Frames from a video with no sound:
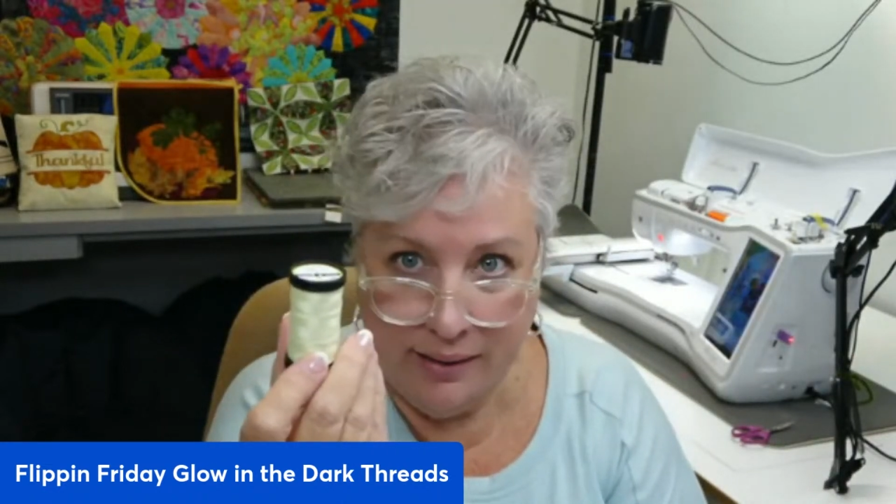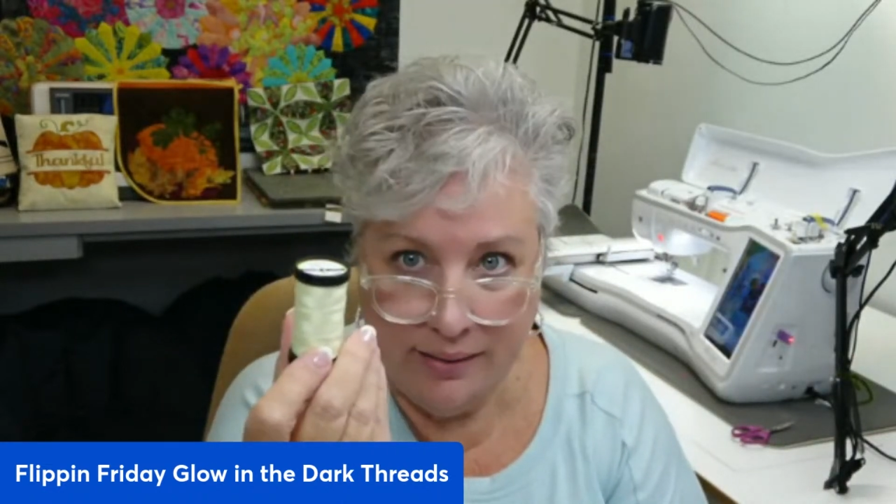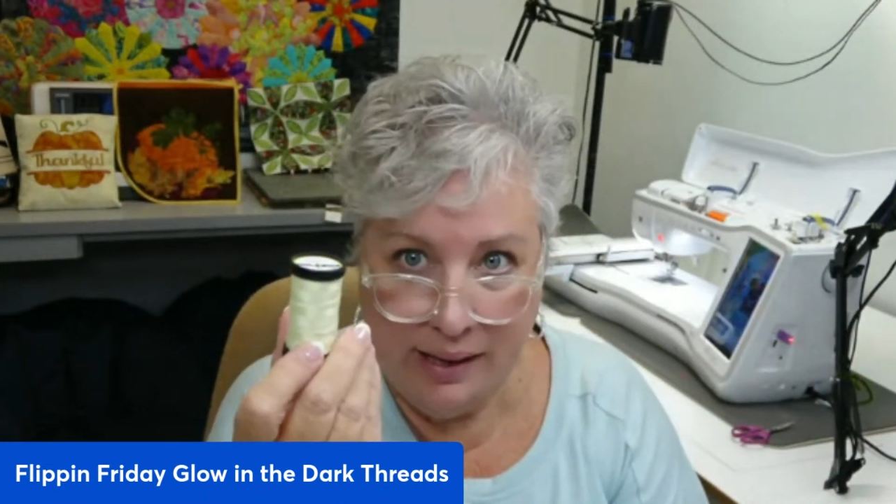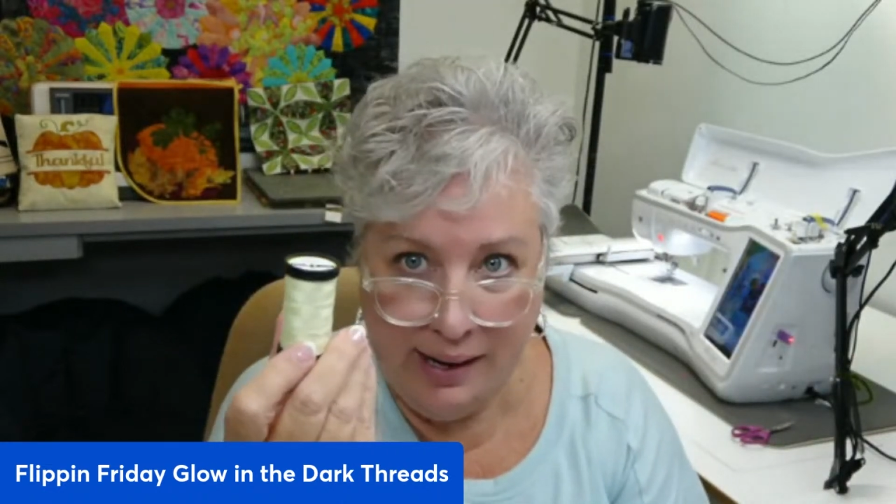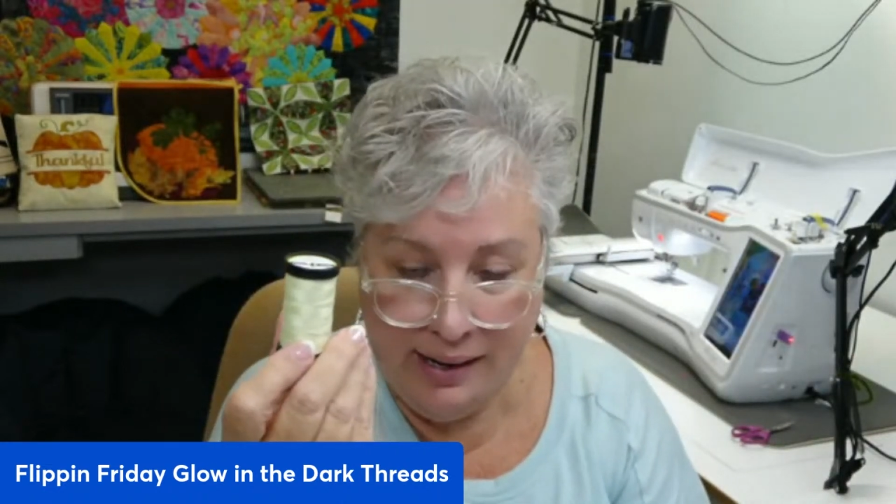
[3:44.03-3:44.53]

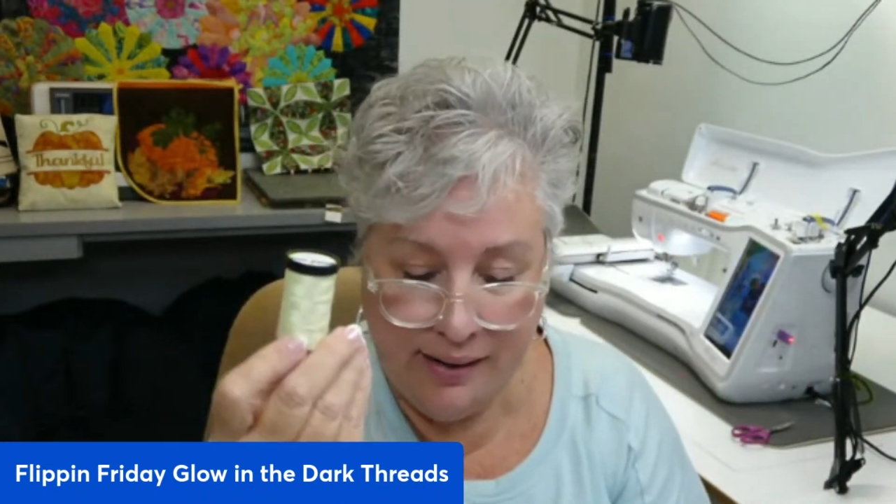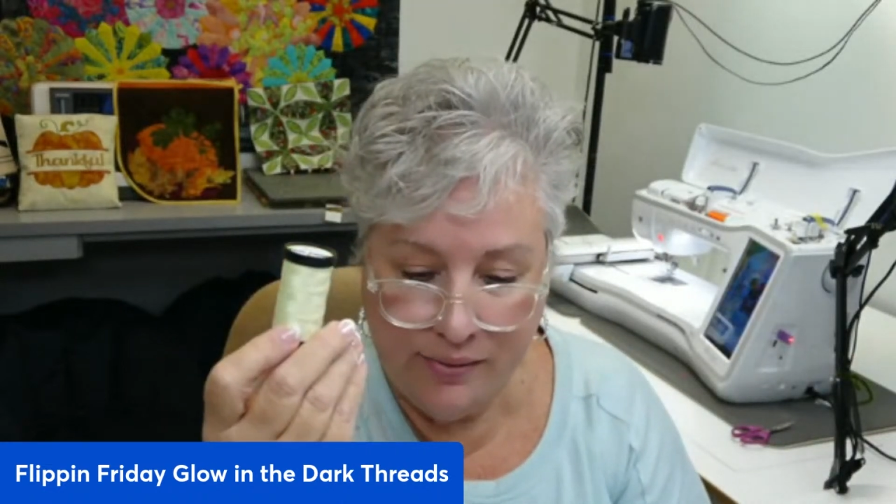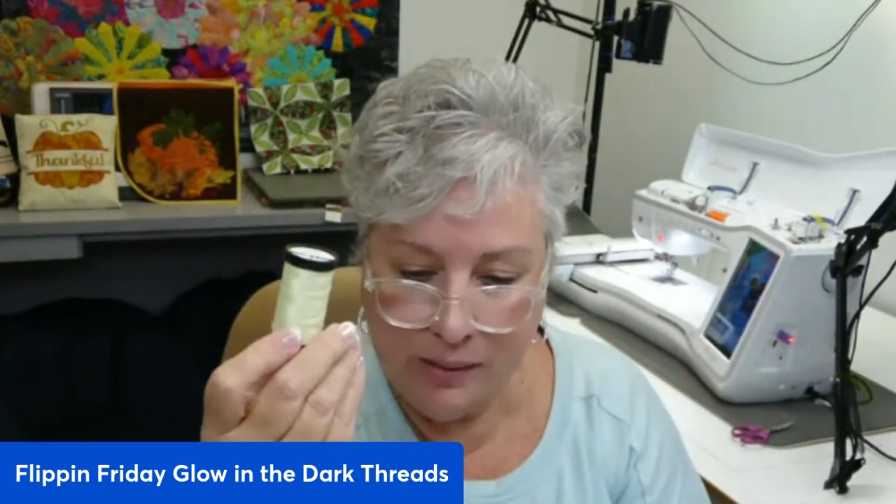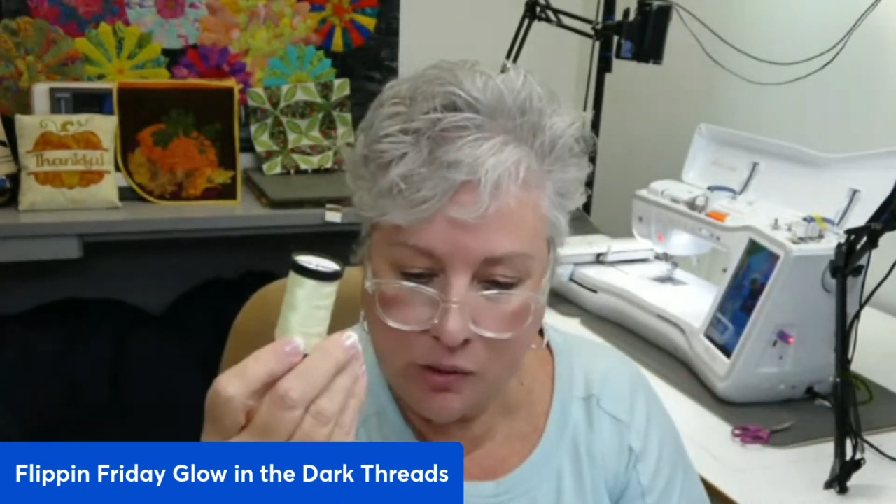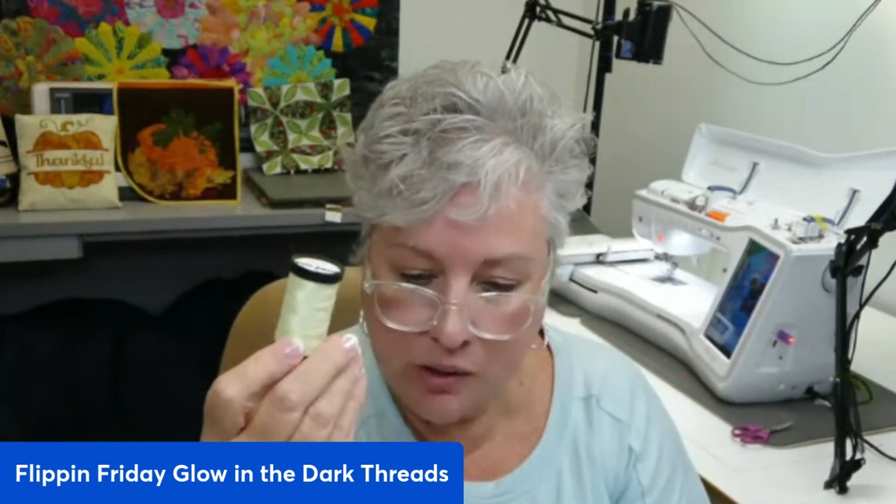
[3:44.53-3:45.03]
light,
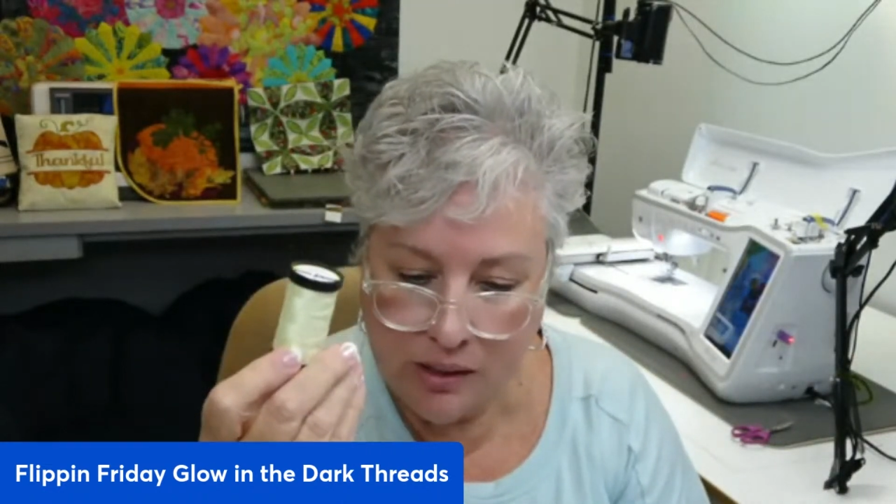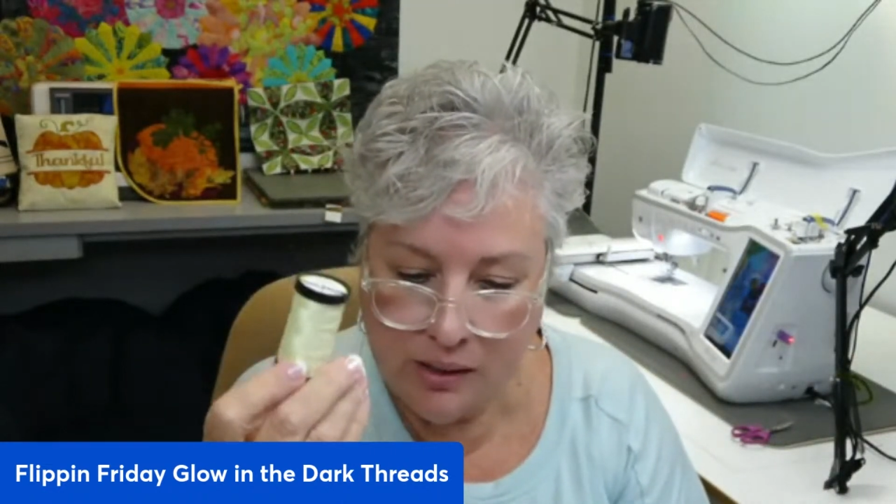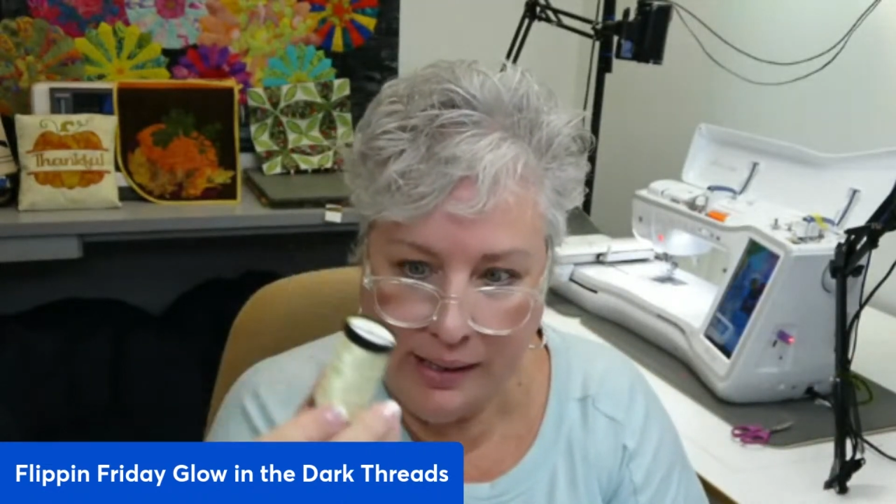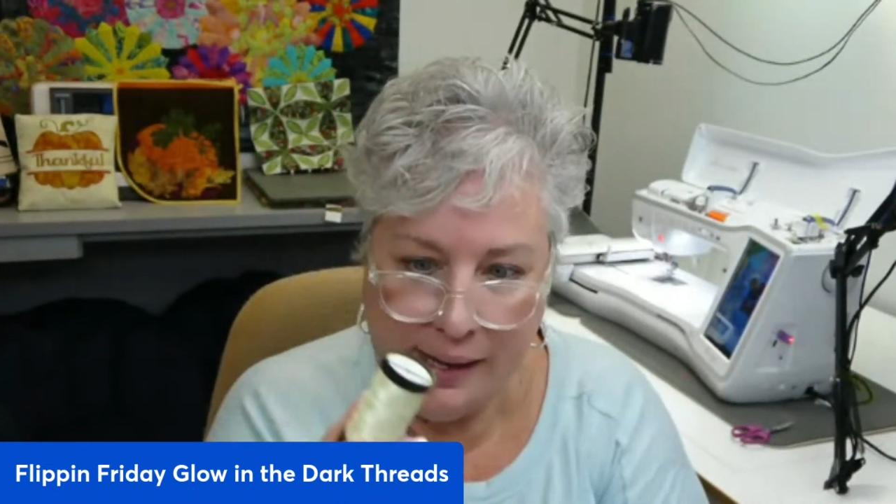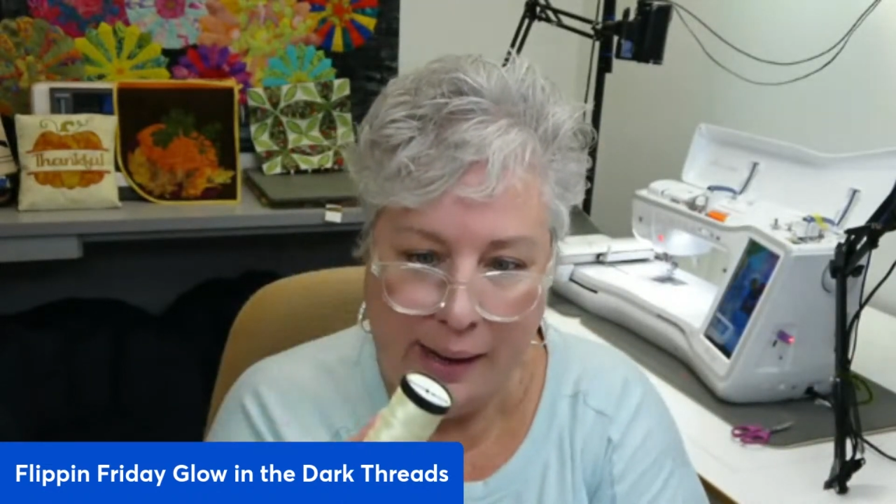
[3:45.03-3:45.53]
something
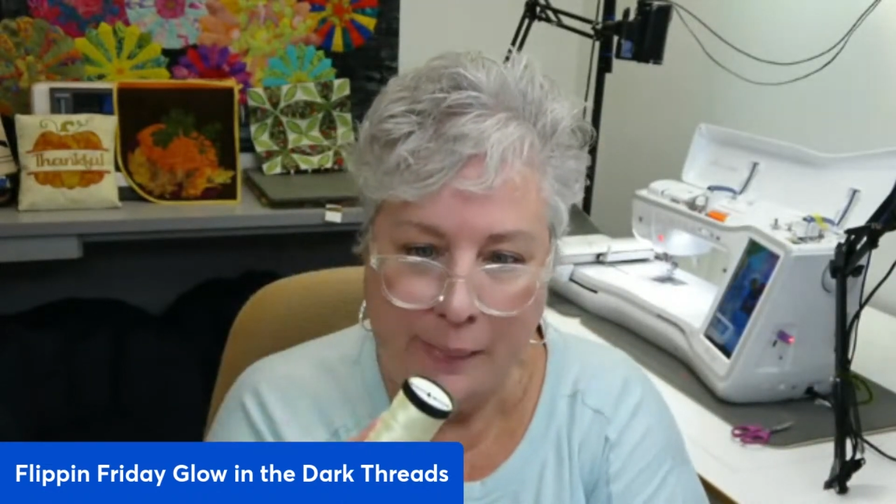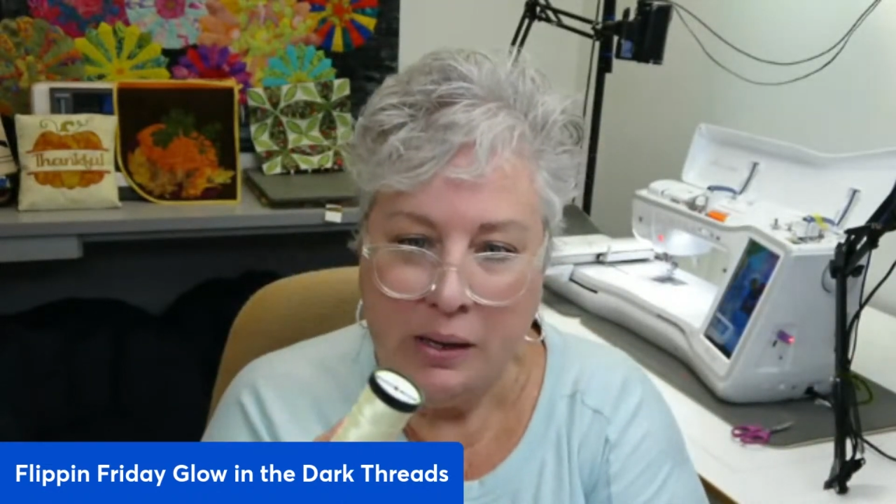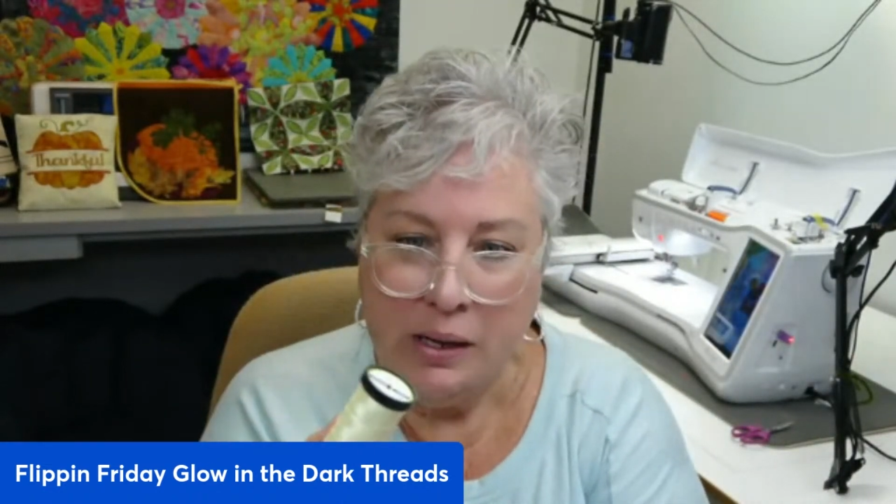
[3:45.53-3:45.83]
like that.